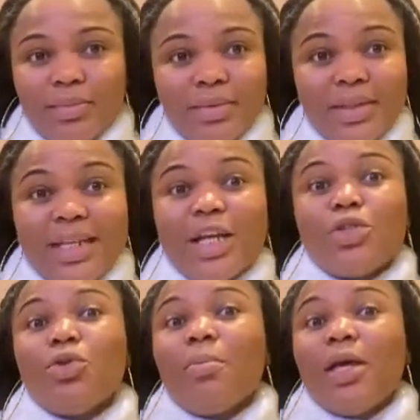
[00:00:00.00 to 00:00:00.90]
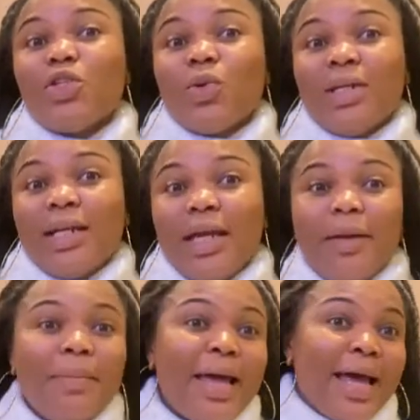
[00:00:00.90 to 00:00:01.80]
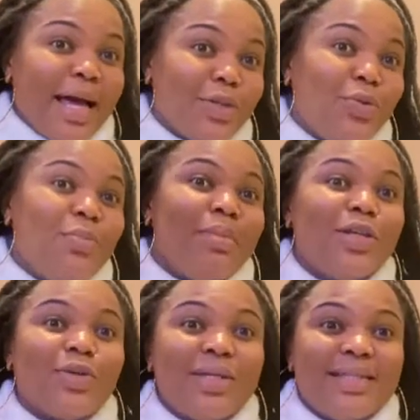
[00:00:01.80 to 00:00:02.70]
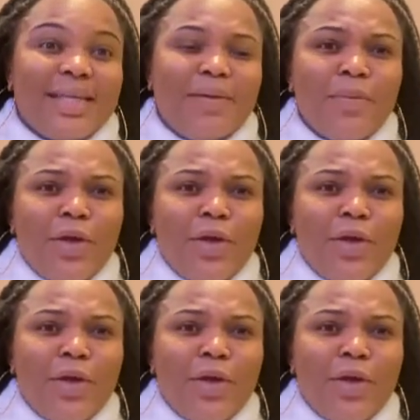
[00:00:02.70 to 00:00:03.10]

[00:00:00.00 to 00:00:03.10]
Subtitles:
I shouldn't mention her name, I shouldn't mention his name.